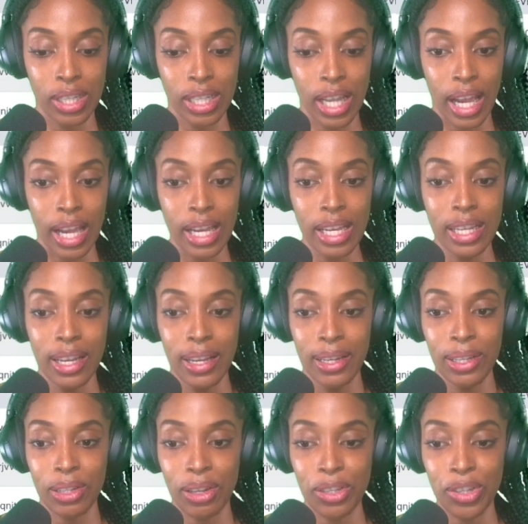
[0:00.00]
there.
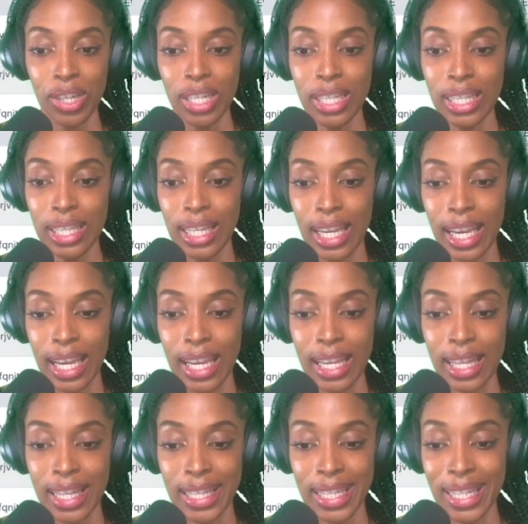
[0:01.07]
So as you can see,
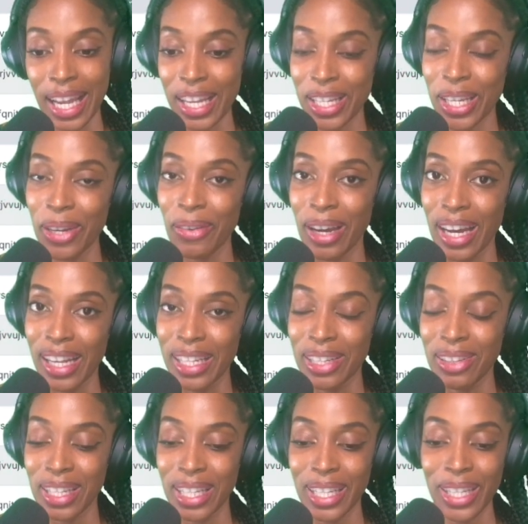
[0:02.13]
this is SQL. If
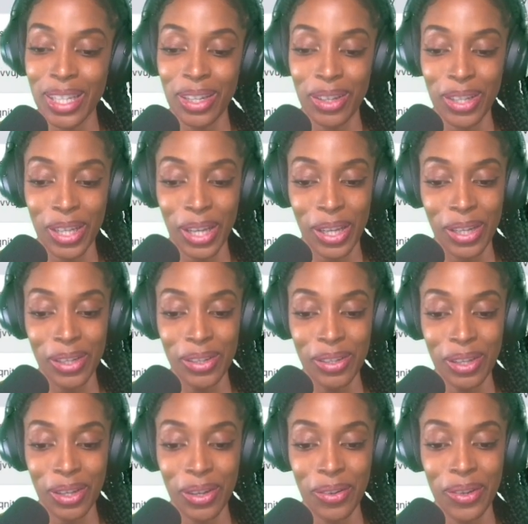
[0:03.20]
this is new to you,
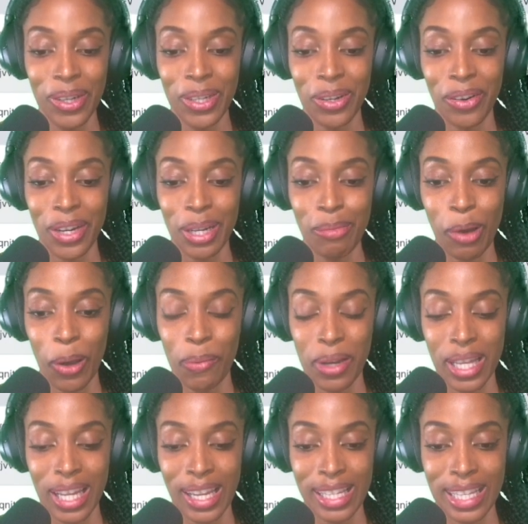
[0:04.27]
the code is already
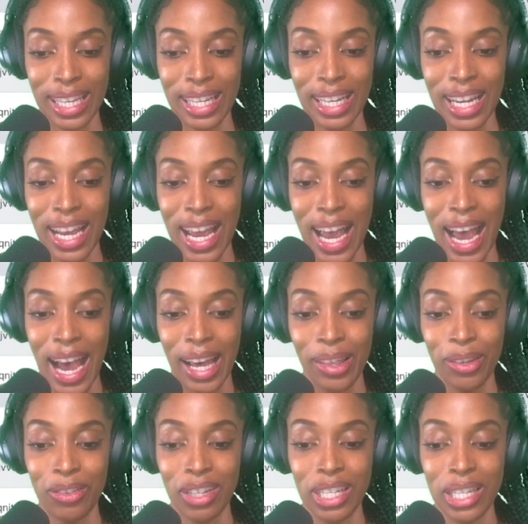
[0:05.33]
populated. And
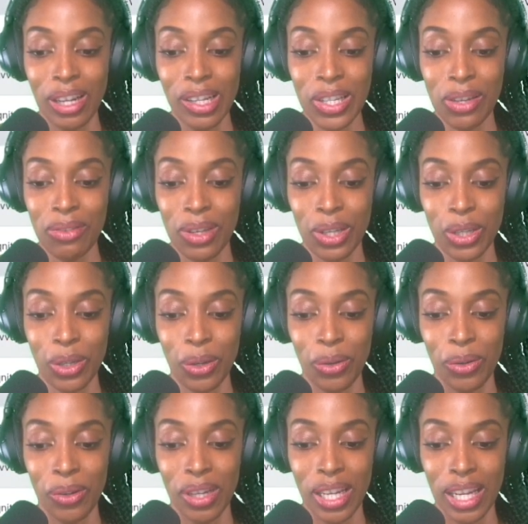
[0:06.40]
the result of this
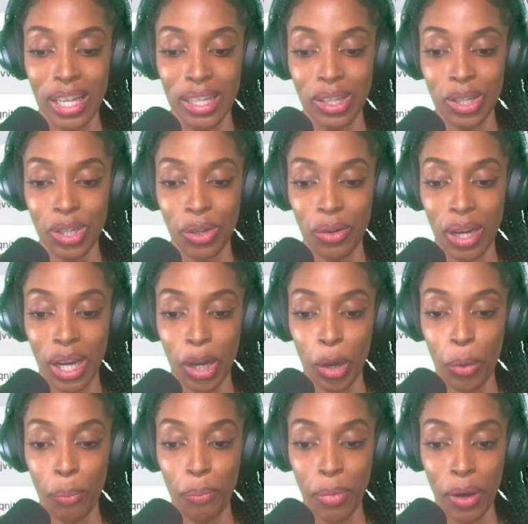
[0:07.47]
code is showing
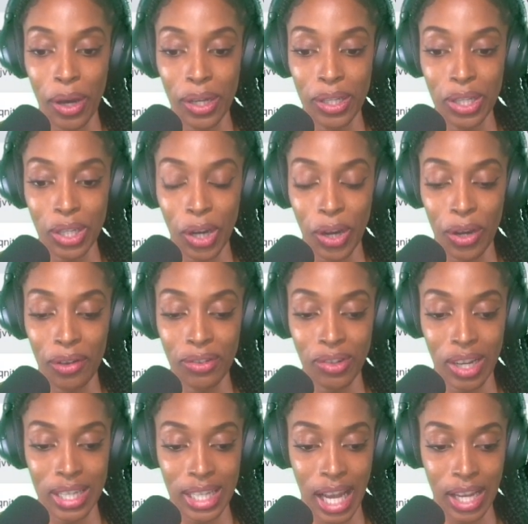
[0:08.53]
a bunch of
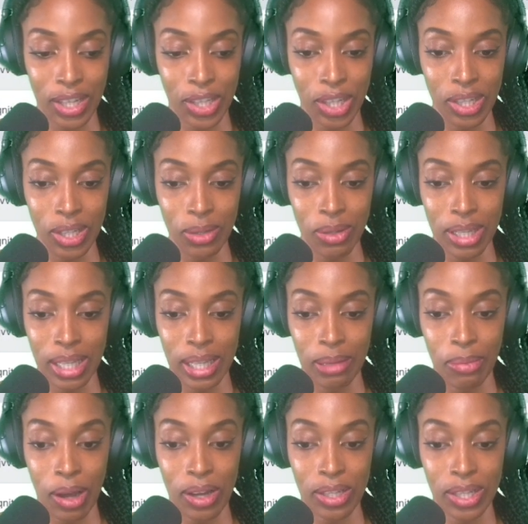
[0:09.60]
transactions within the
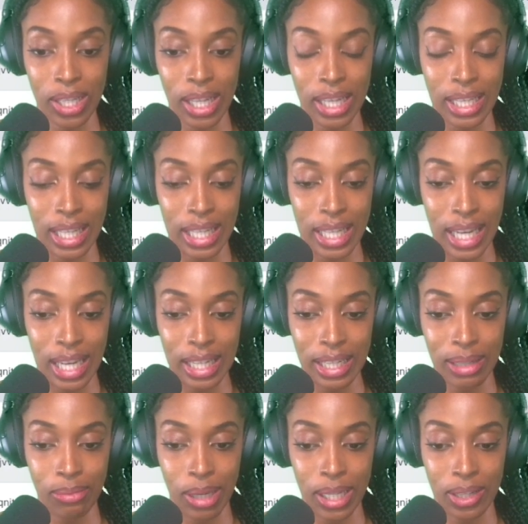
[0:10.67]
past 30
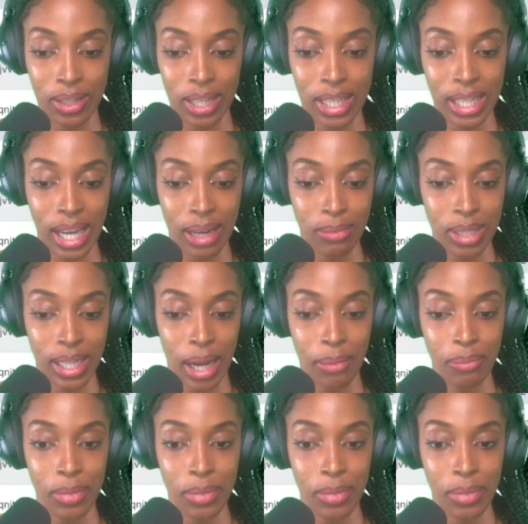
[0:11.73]
days based on this timestamp.